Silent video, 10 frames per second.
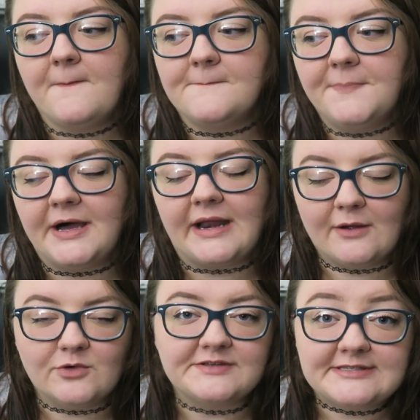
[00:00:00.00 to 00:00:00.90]
but I
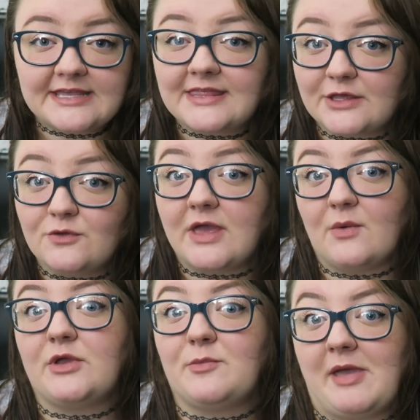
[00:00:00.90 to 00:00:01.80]
will say that you get
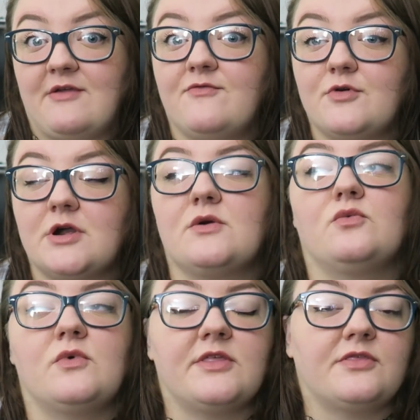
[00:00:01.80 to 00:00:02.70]
what you pay for
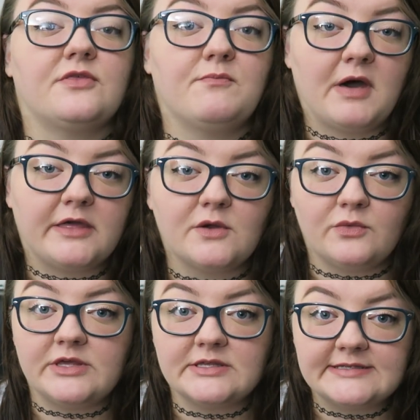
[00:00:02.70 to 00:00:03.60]
with bucket
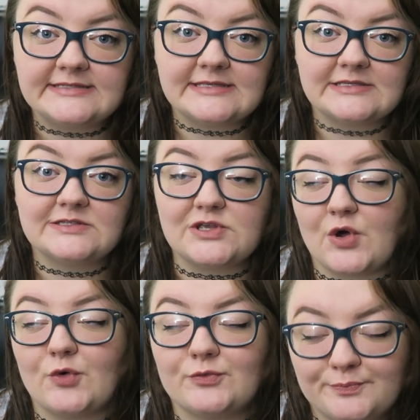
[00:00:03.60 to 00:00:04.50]
wheels.
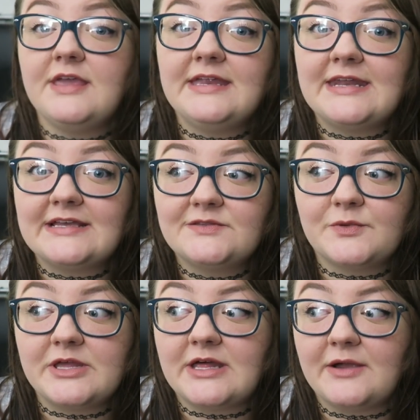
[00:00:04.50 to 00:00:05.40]
So the next
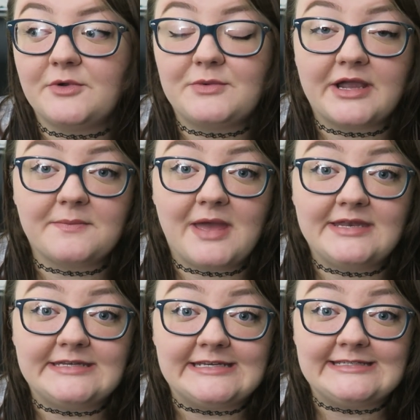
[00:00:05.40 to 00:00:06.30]
wheel I would
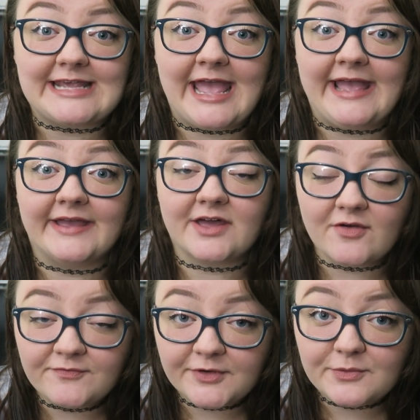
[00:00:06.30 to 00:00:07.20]
recommend is a
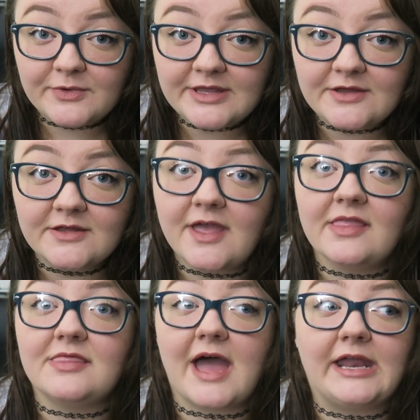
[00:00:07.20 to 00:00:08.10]
comfort wheel,
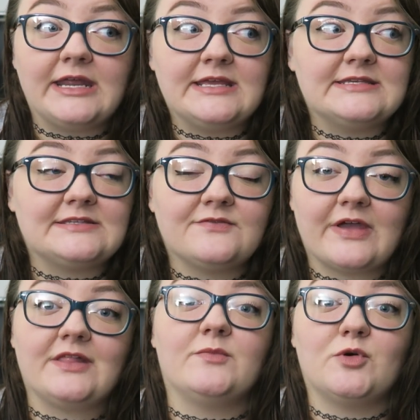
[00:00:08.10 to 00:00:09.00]
and that is
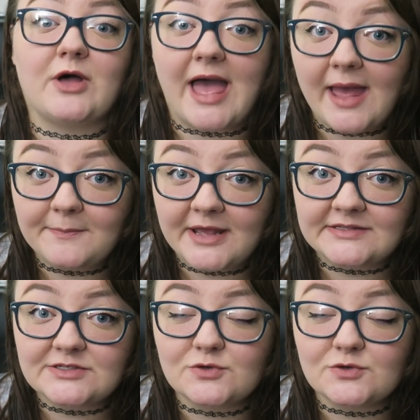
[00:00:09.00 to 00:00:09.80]
available at pet